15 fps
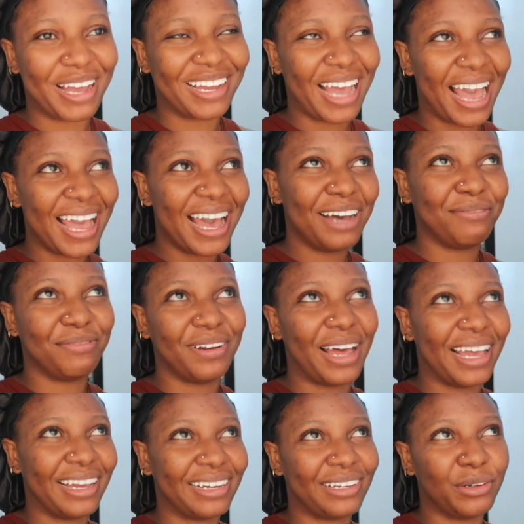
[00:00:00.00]
I have
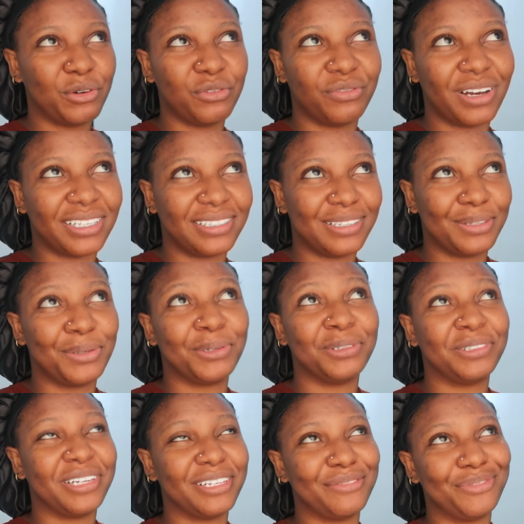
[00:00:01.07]
like over
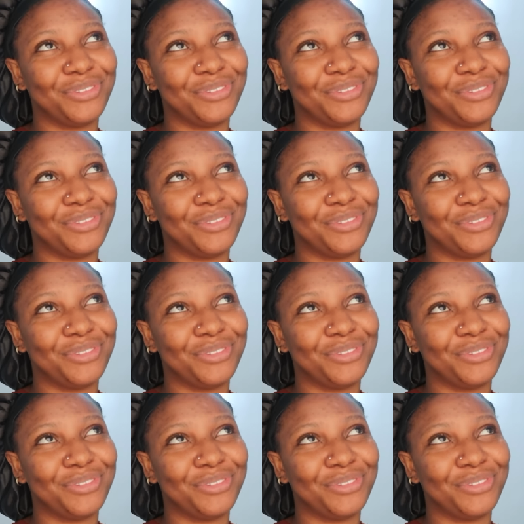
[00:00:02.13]
600